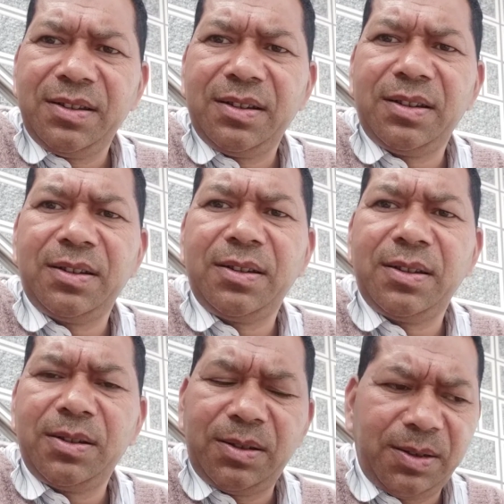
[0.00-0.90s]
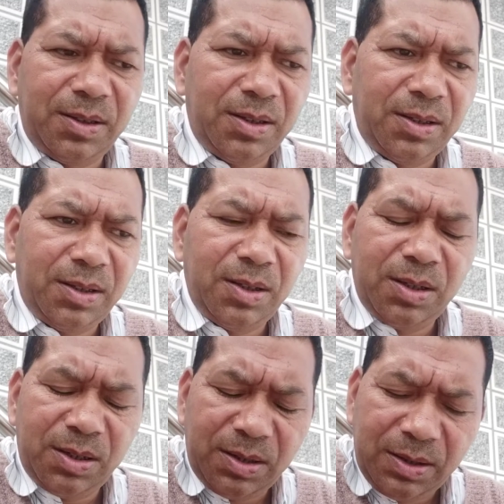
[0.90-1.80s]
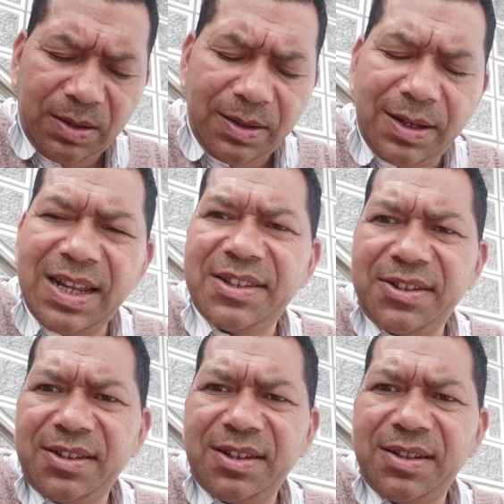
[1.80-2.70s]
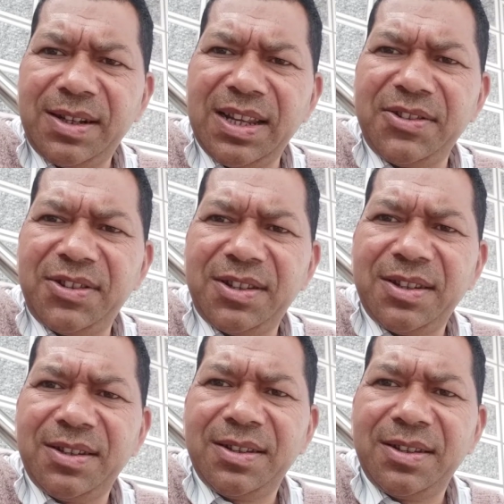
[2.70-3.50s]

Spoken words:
uh, less dense,